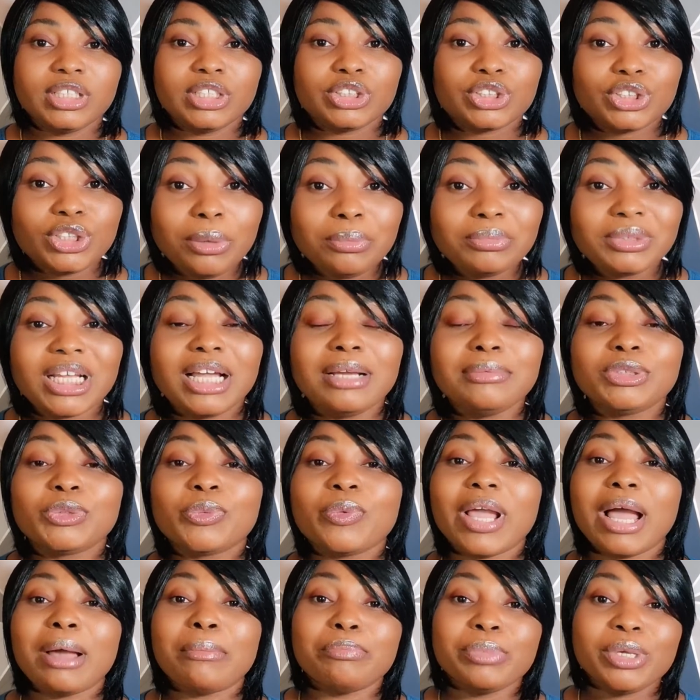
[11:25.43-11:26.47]

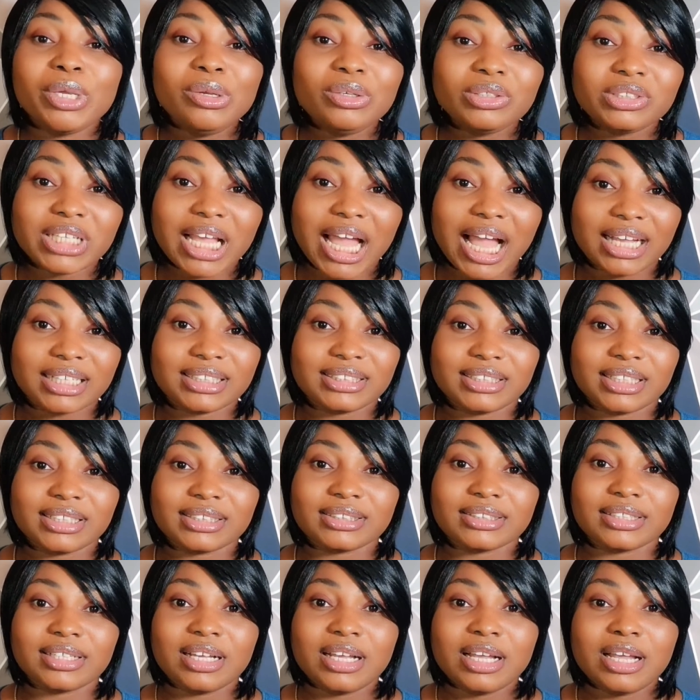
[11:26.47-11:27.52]
Sometimes we abuse
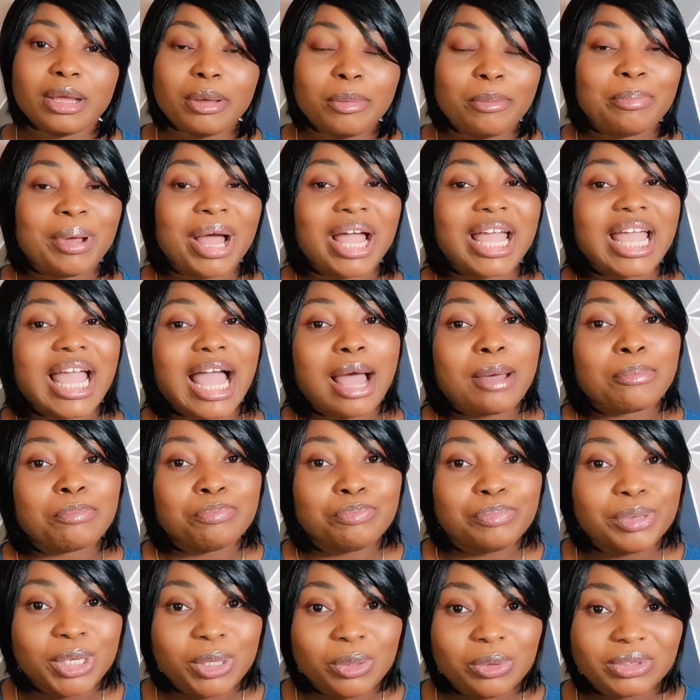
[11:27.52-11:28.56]
access by
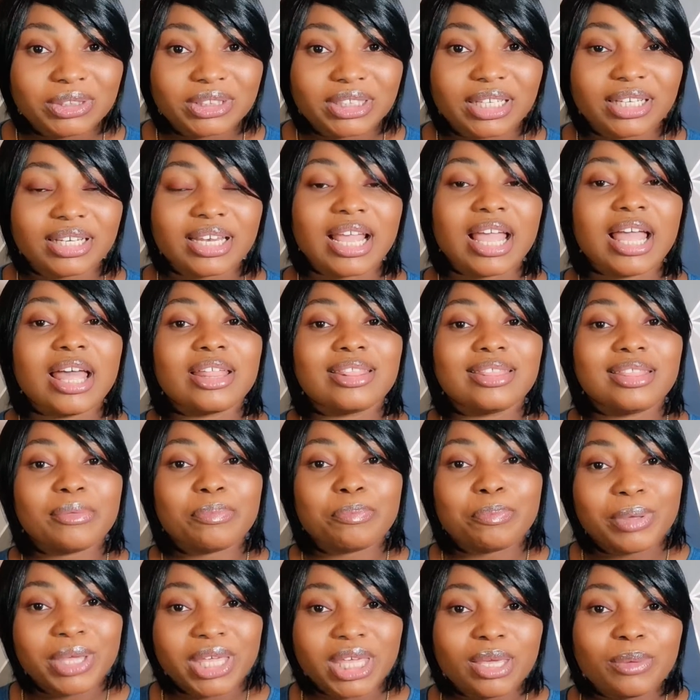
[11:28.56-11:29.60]
abusing the
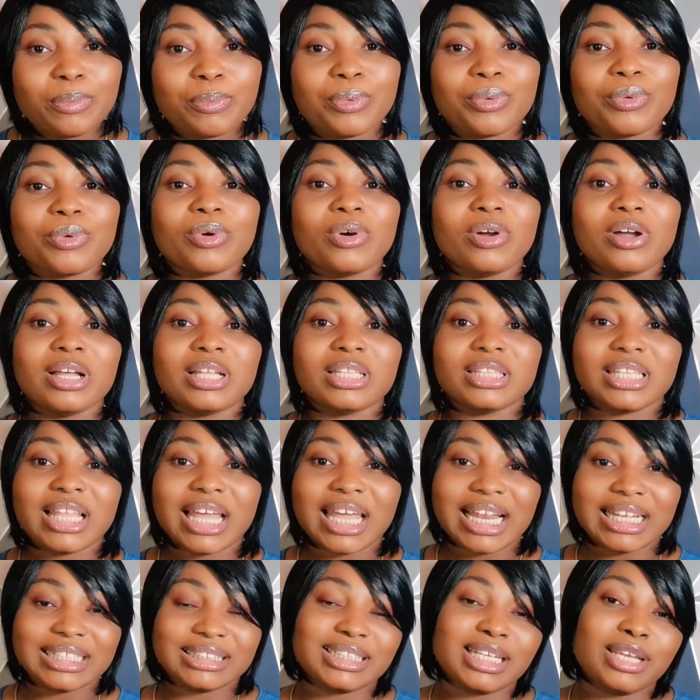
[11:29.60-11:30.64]
people
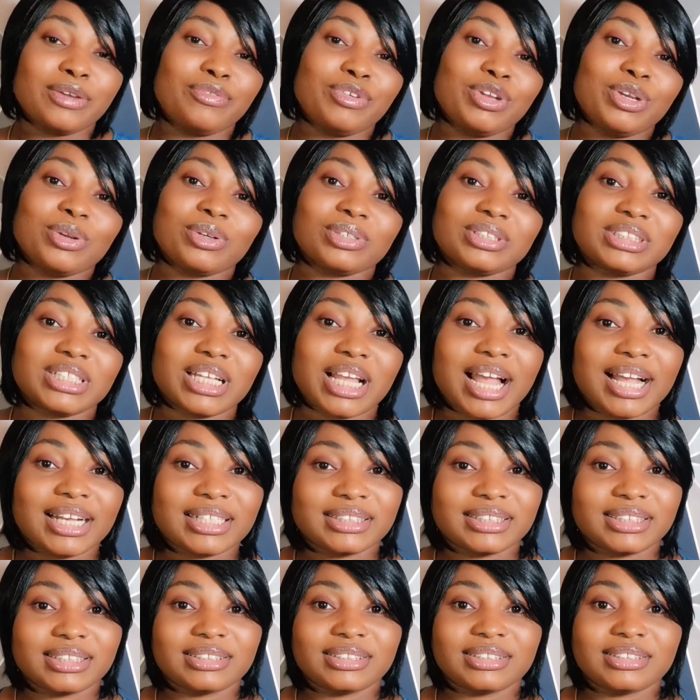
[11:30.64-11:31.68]
that has given us the
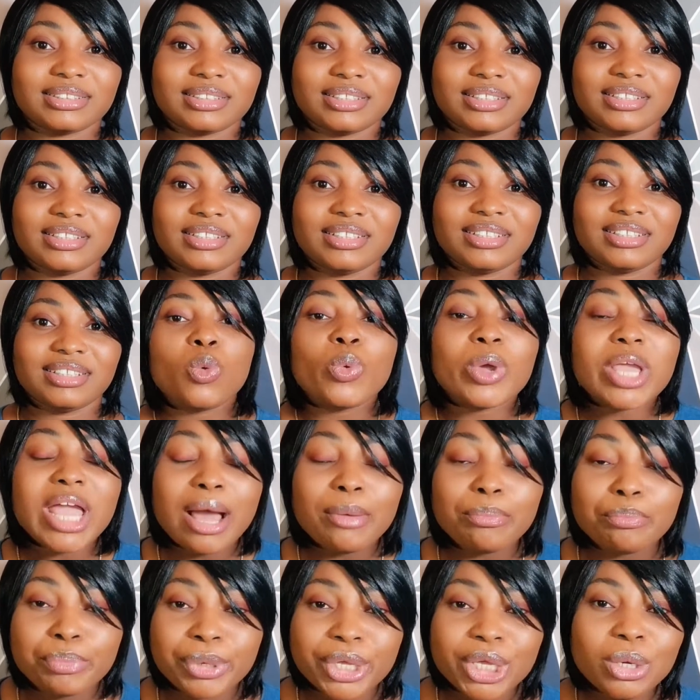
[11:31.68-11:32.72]
access. We
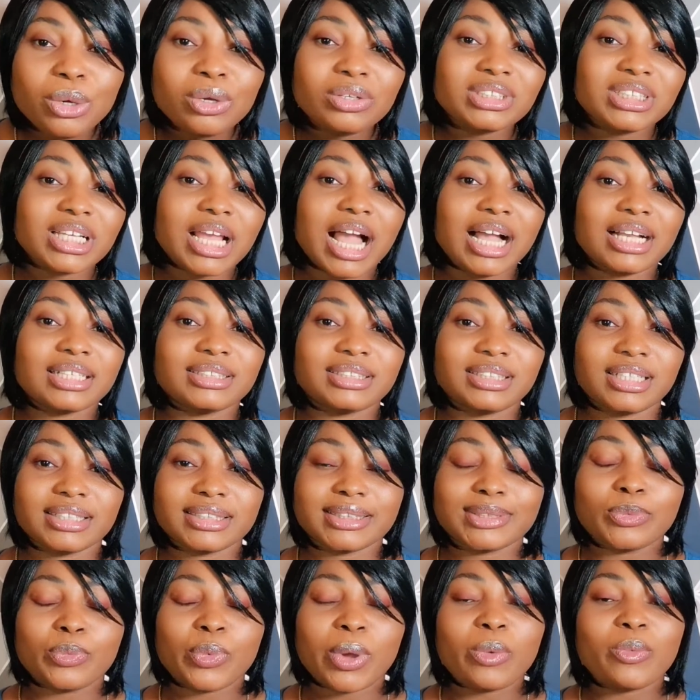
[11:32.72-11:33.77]
abuse
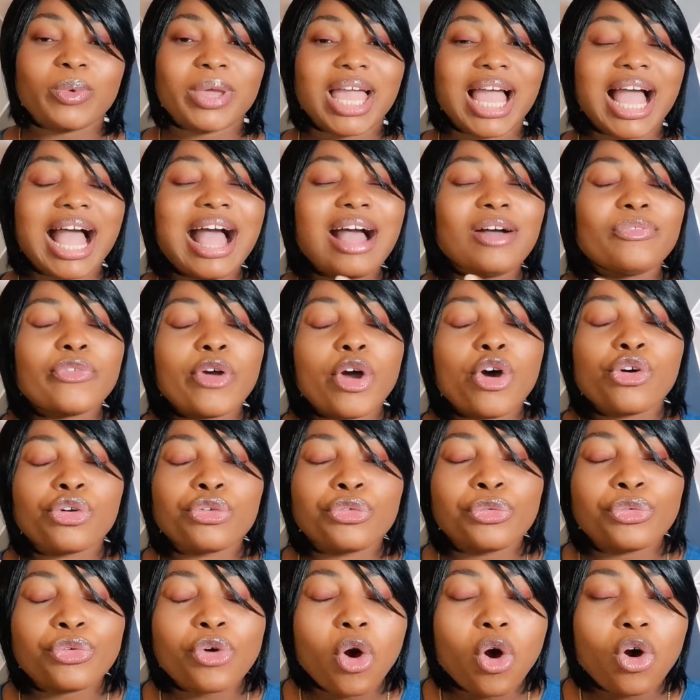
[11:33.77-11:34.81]
access when we have a
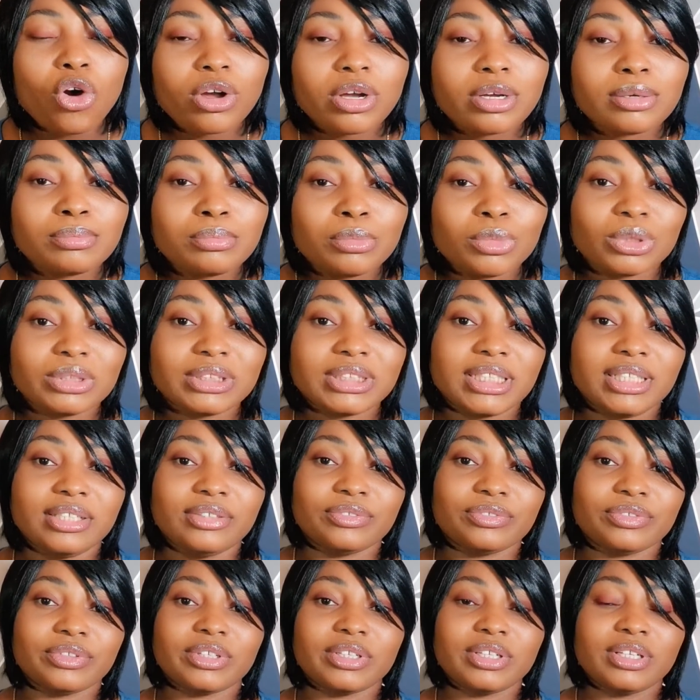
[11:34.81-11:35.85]
wrong
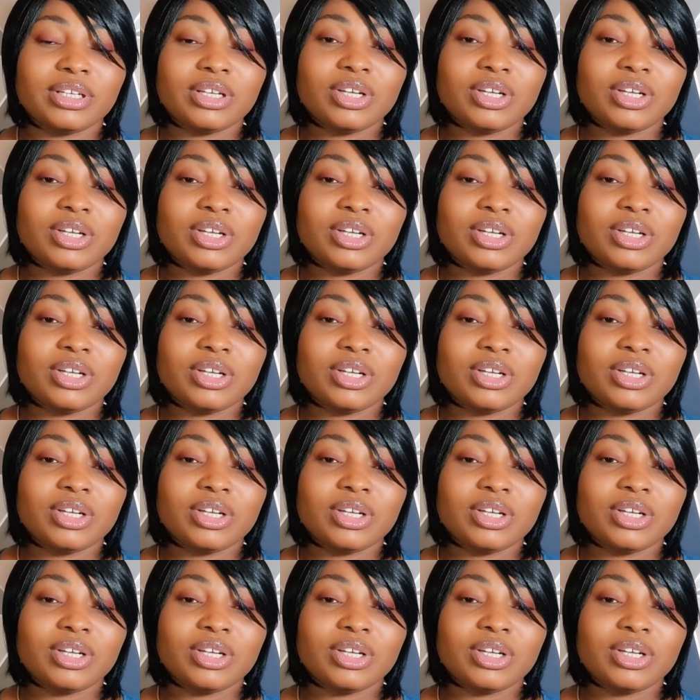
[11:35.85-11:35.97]
motive.